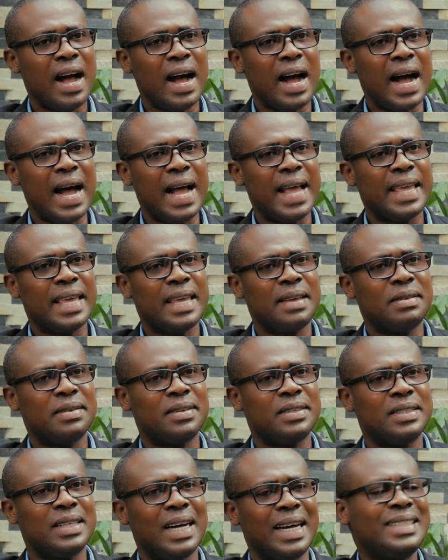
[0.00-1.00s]

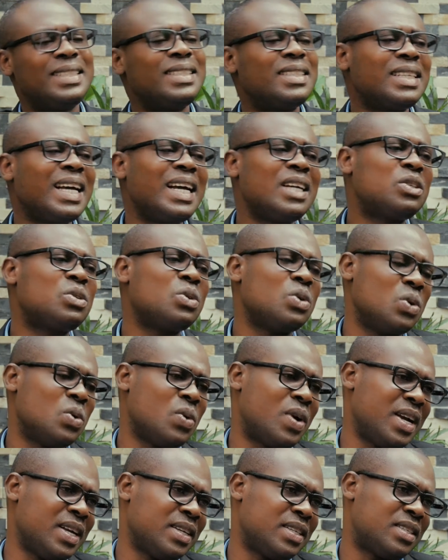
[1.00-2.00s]
I decided to
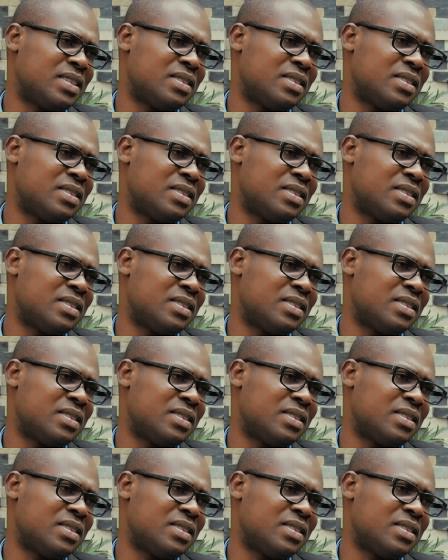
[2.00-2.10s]
look at